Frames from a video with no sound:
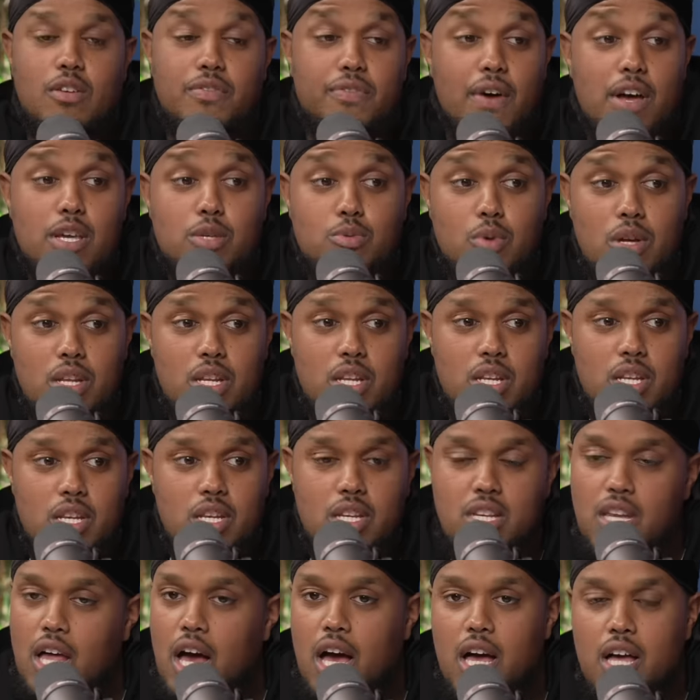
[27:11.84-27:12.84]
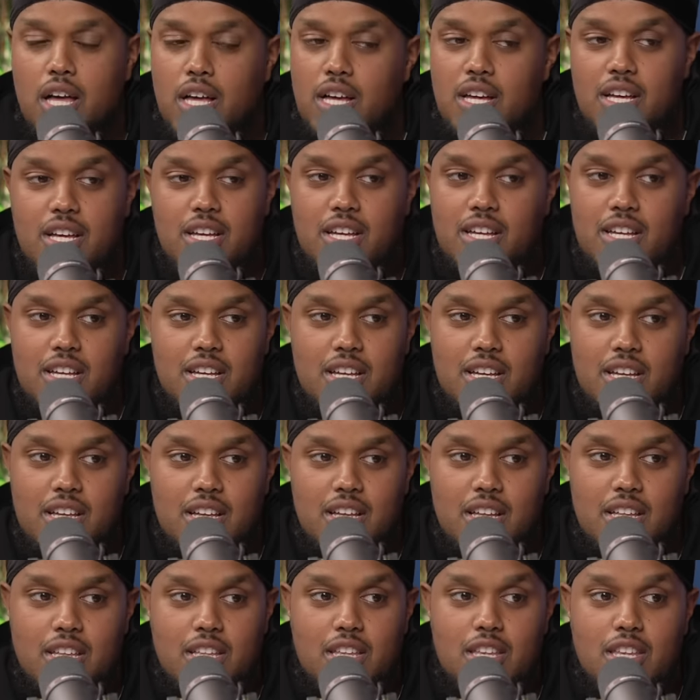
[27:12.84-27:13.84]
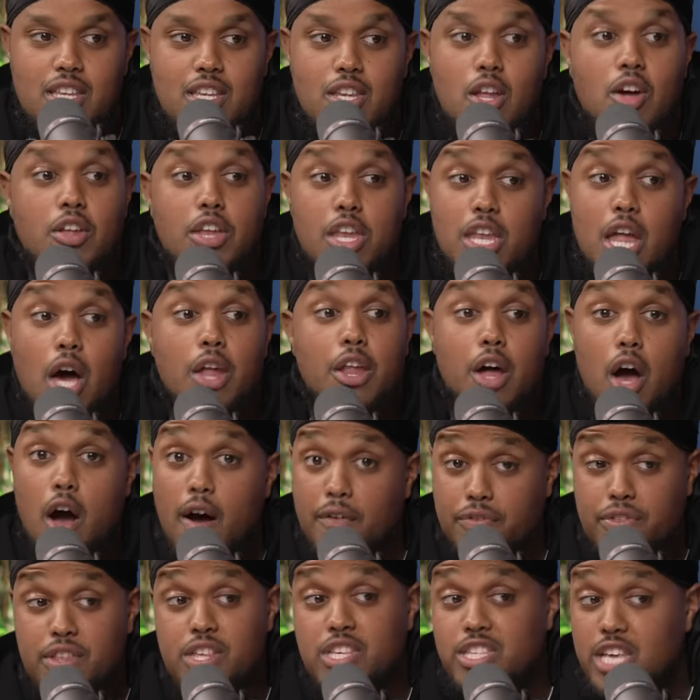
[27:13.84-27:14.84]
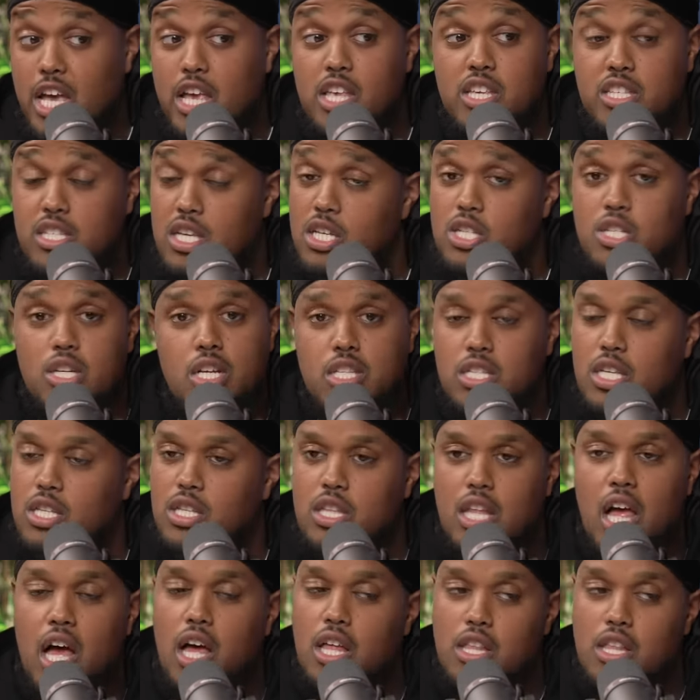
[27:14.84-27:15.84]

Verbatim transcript: The first one? Yeah. Nah. Not now. After the second stitch, I said